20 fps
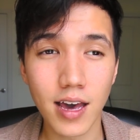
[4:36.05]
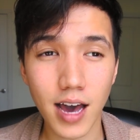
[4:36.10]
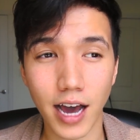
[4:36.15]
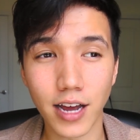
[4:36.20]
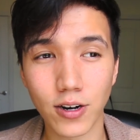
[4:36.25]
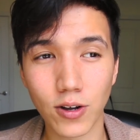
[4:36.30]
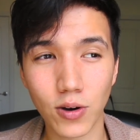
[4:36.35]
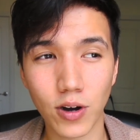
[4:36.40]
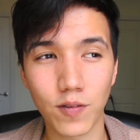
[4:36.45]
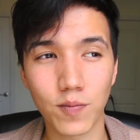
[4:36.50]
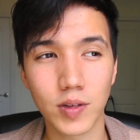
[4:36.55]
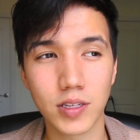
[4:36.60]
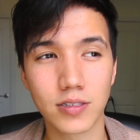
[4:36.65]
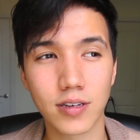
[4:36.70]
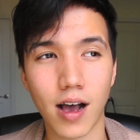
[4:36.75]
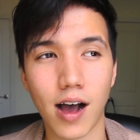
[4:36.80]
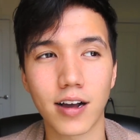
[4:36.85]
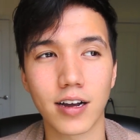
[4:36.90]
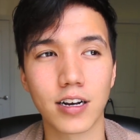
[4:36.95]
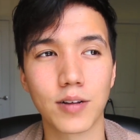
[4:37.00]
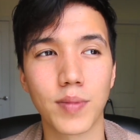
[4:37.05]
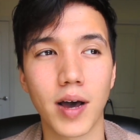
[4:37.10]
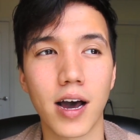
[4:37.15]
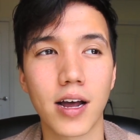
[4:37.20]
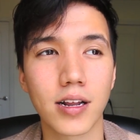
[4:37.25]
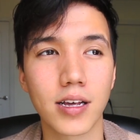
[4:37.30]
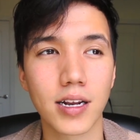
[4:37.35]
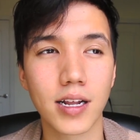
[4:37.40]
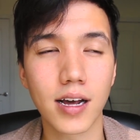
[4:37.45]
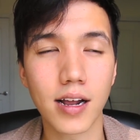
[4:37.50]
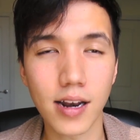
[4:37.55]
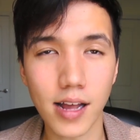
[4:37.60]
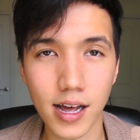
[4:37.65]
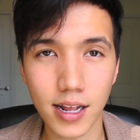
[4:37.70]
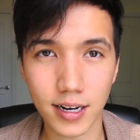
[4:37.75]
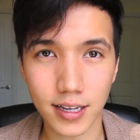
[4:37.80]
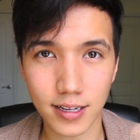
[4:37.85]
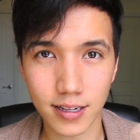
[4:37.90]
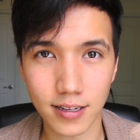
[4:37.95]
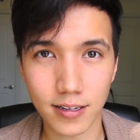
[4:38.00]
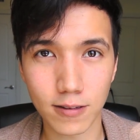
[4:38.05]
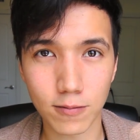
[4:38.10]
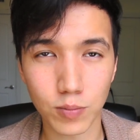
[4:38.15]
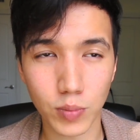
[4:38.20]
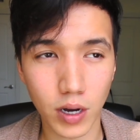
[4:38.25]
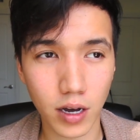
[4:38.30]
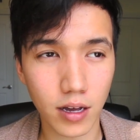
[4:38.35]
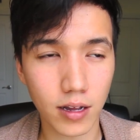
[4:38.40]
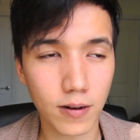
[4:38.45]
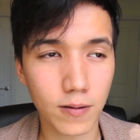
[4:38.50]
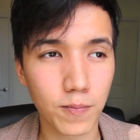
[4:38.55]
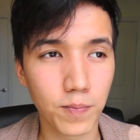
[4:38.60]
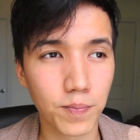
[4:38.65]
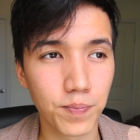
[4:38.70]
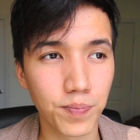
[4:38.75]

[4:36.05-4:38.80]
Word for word: I know I've been talking about it a lot lately, but